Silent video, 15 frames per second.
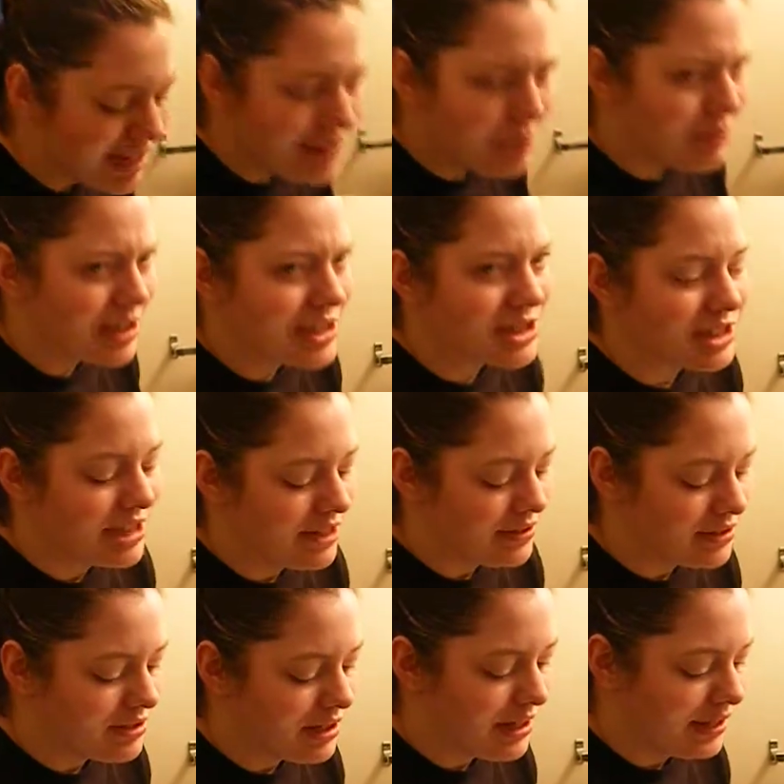I'm kind of branching
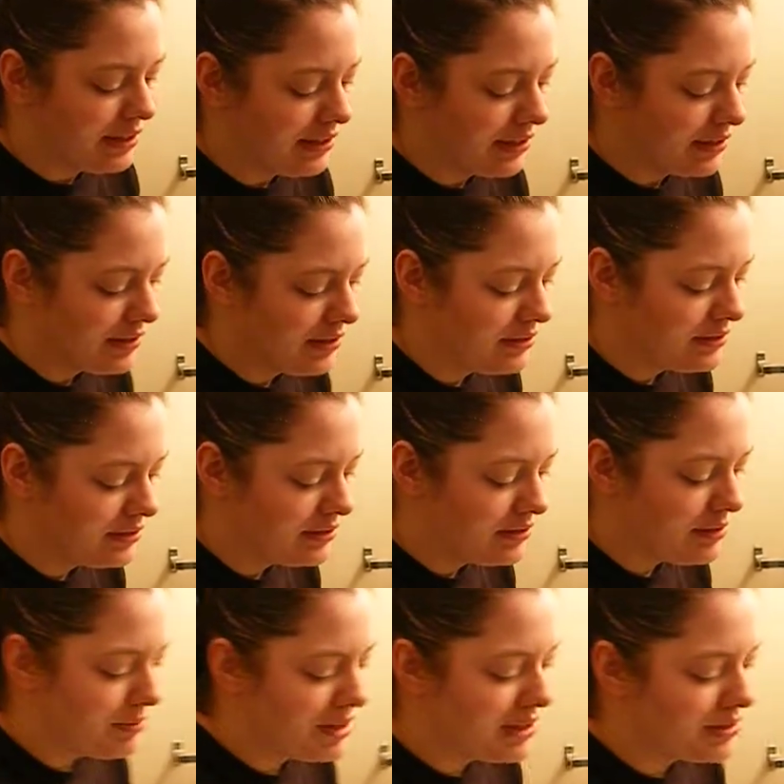out into trying like
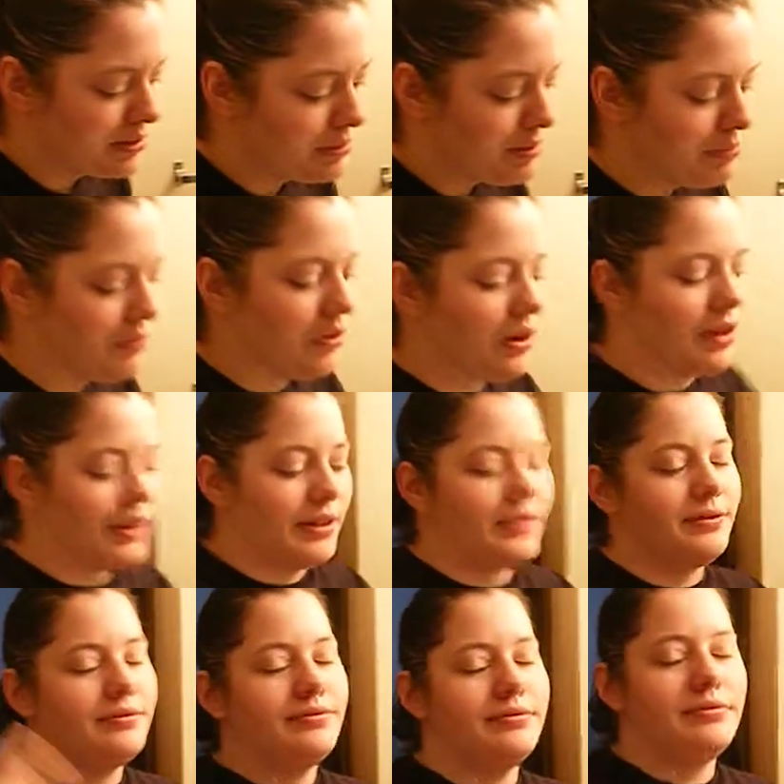something that's a little bit
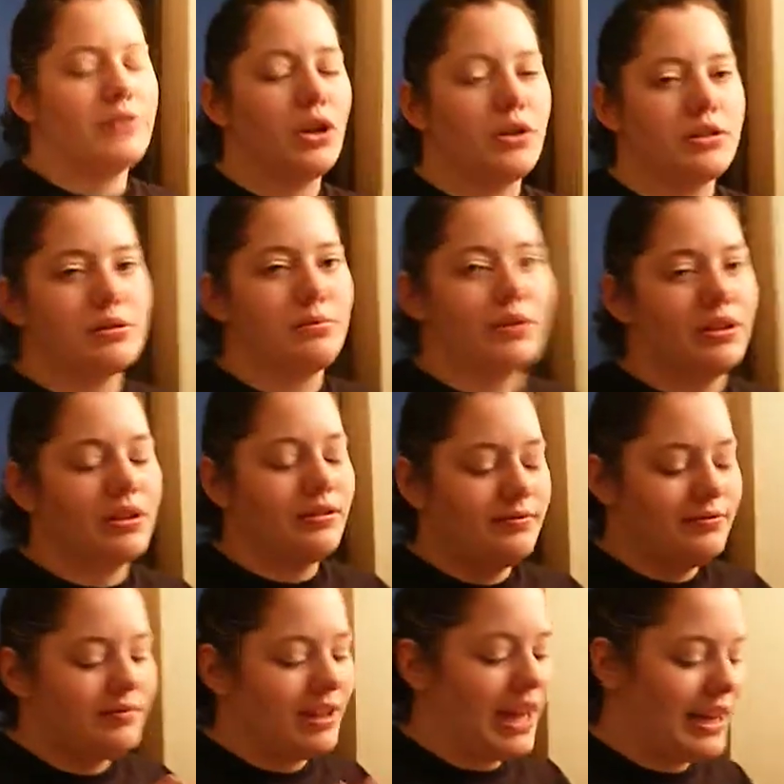more
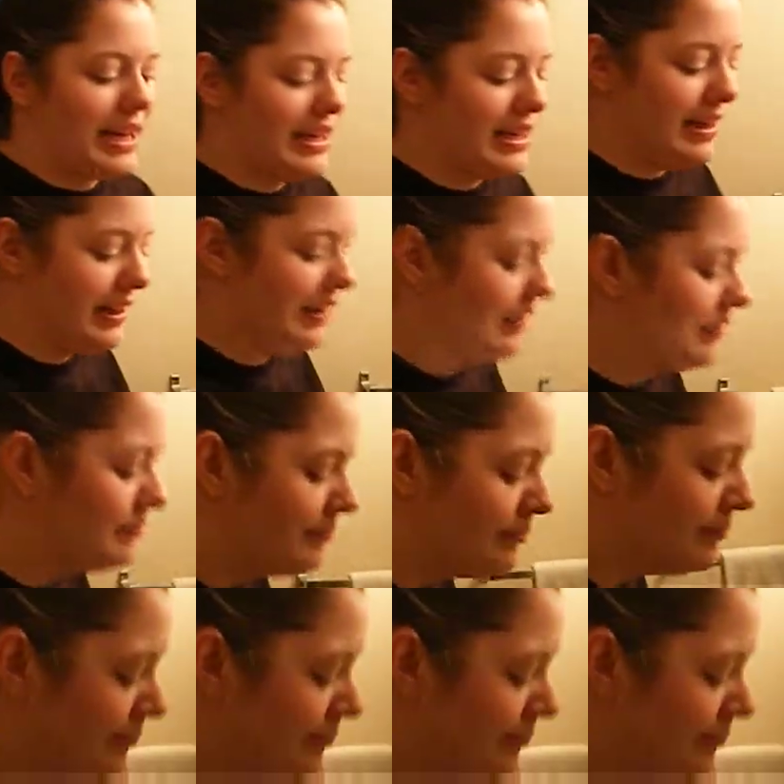noticeable, that kind of thing.